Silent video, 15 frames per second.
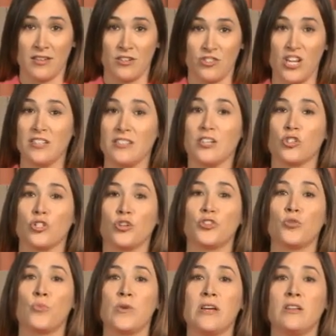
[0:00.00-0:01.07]
Gently turn
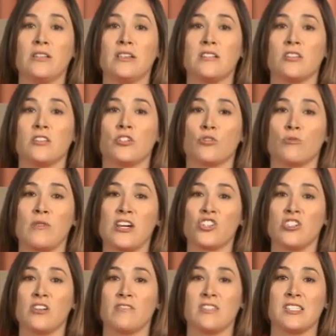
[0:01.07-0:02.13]
the wheel into the
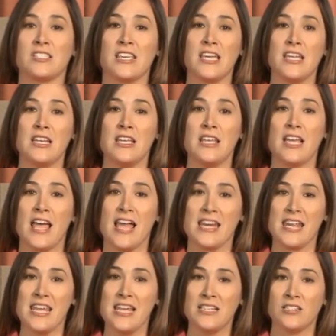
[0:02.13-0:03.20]
direction of the skid
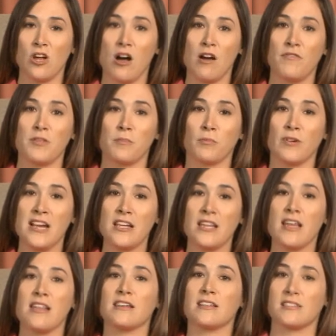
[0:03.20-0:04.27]
and ease off the
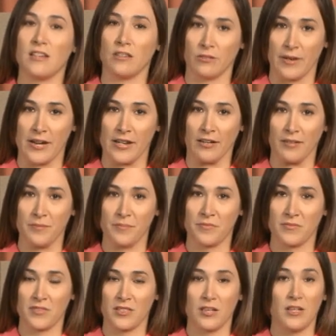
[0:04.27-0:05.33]
brake and accelerator.
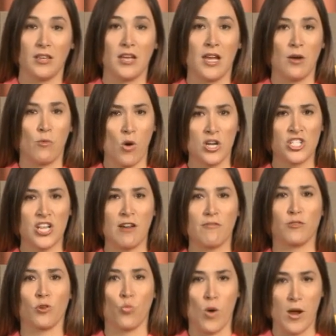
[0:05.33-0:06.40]
And watch out
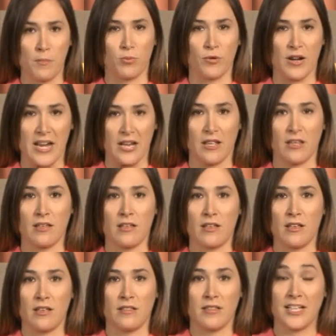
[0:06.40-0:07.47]
for wet brake.
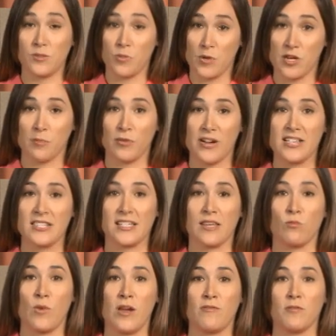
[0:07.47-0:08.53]
That's when your brakes
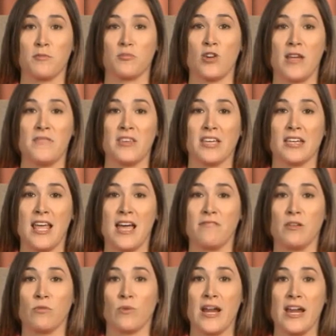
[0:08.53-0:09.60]
get wet from driving in
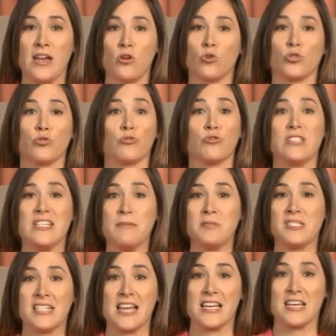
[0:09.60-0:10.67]
heavy rain or through deep
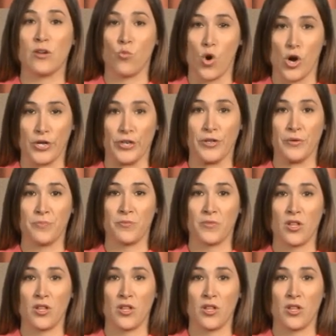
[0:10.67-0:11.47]
standing water.